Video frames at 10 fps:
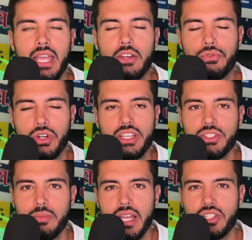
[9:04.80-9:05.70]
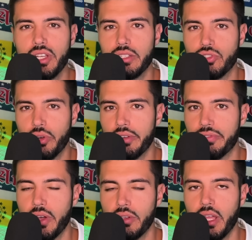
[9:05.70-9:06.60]
And for this match, it sort of
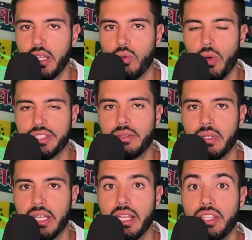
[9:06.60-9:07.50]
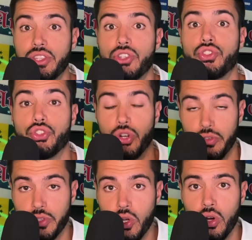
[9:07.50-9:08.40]
felt like Weston McKennie
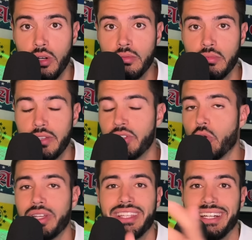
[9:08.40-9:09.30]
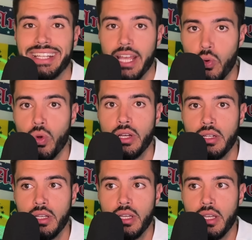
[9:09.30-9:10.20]
deserved a goal, even though he didn't get one.
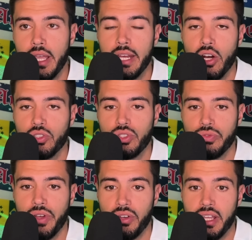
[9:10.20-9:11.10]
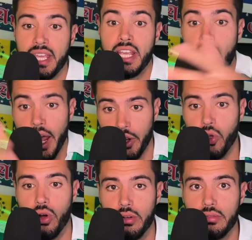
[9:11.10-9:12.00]
And it also felt like he got a
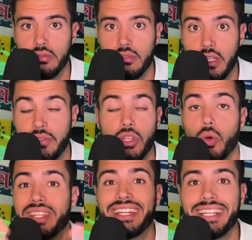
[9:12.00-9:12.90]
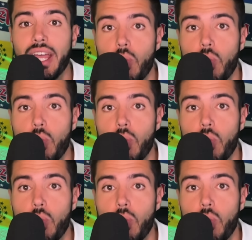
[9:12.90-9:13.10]
goal, even though he didn't get